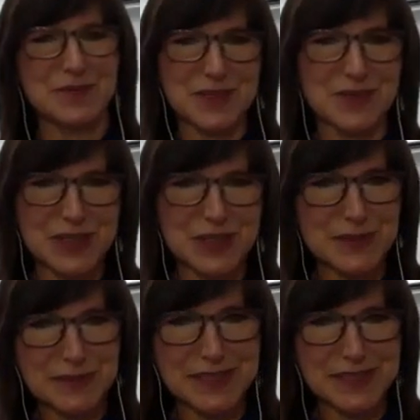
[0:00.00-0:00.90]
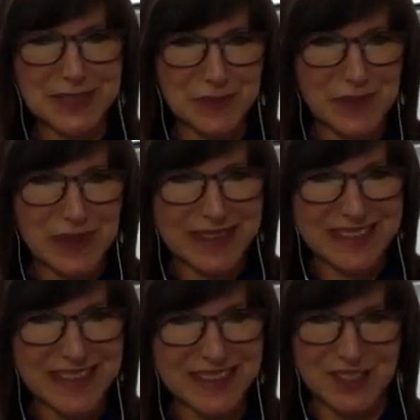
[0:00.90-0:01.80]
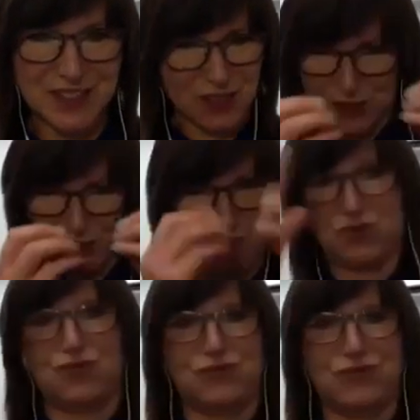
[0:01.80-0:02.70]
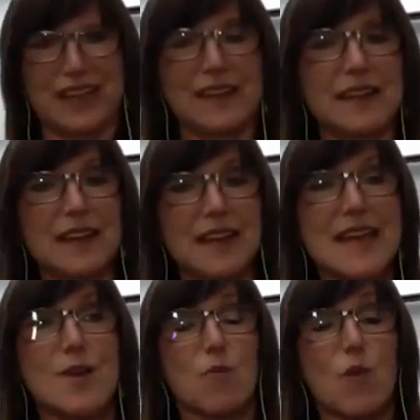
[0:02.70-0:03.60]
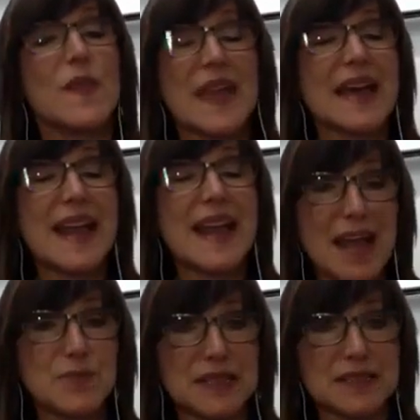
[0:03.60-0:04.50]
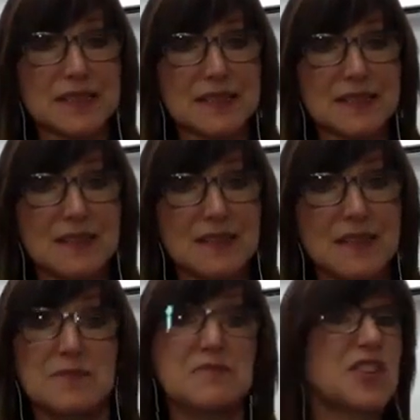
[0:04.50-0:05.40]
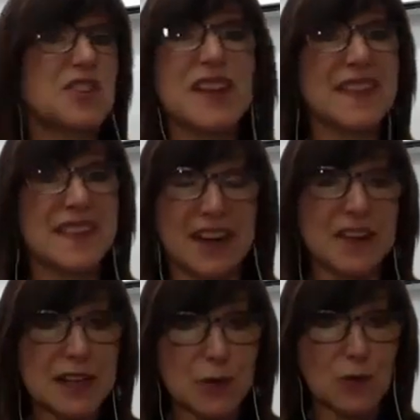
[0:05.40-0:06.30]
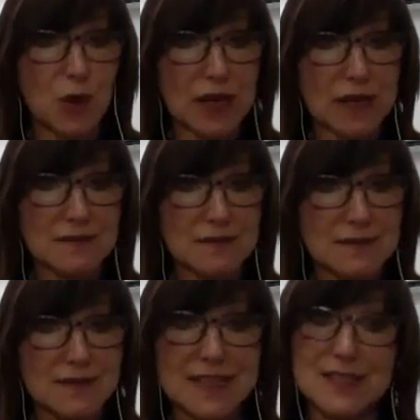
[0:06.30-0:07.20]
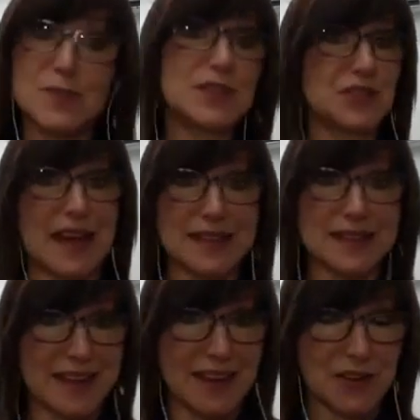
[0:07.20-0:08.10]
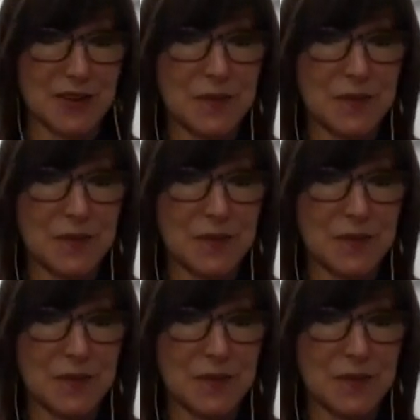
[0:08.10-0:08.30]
of what the reptilian brain does. It just goes, and when that happens, you're not there anymore. It's Mr. Alligator.